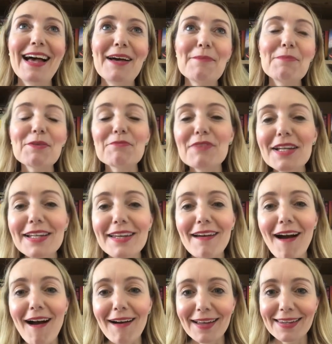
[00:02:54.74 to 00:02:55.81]
But really,
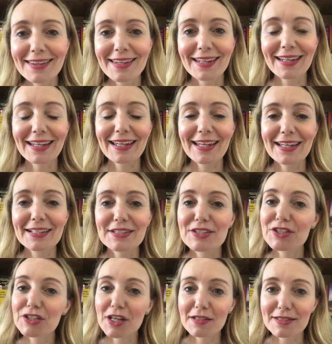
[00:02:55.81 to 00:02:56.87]
I think it's
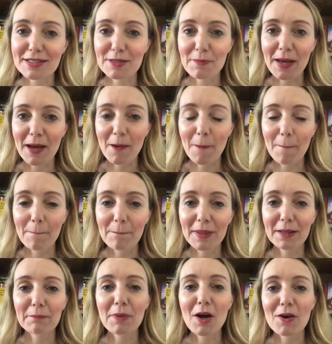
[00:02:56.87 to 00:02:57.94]
just about being
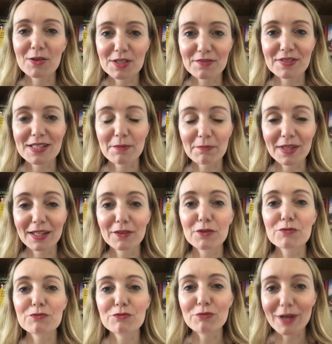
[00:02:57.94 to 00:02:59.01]
part of something
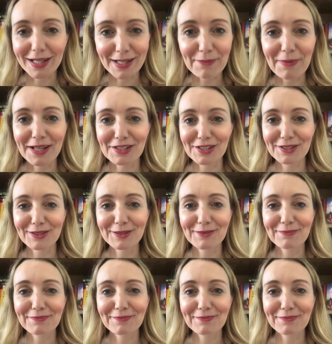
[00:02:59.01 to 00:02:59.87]
really magical.